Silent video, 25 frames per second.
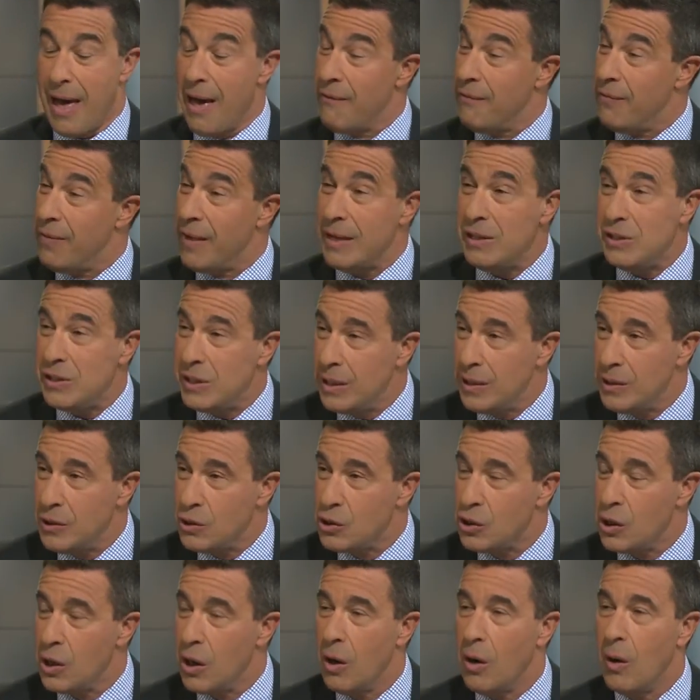Have they seen
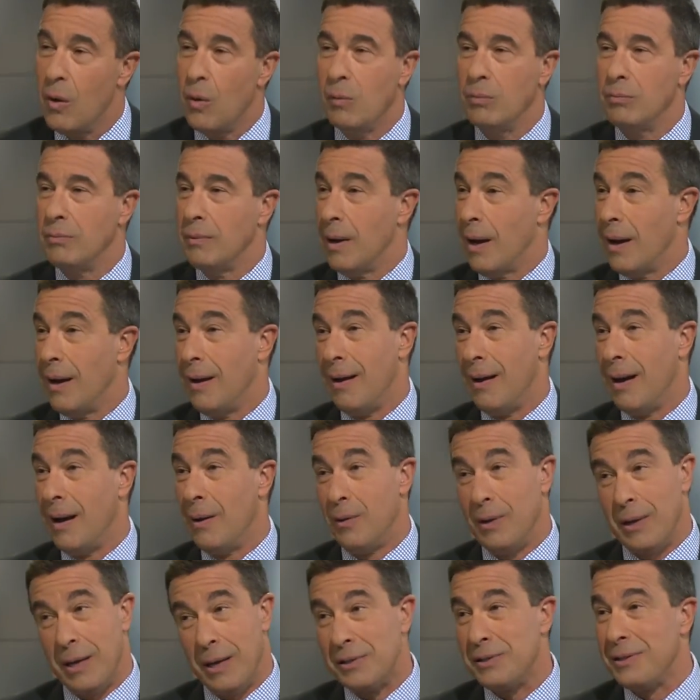the show?
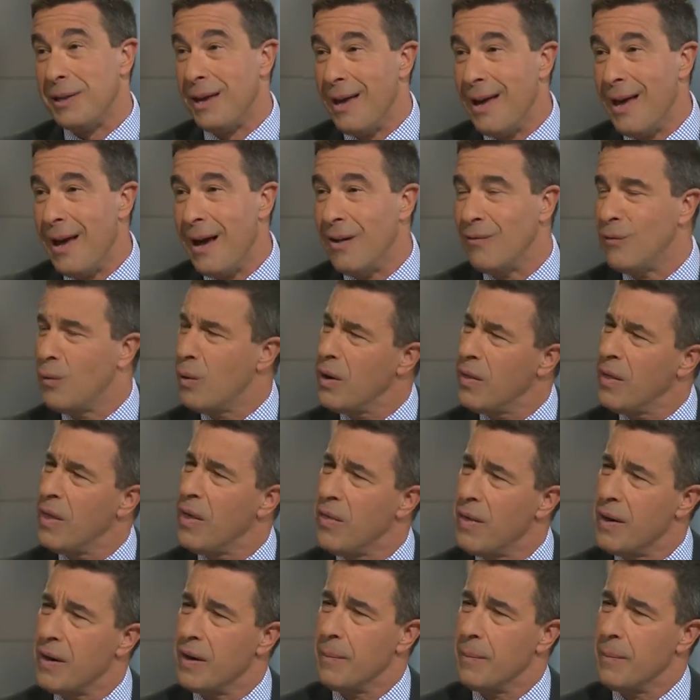I would guess they have. What do they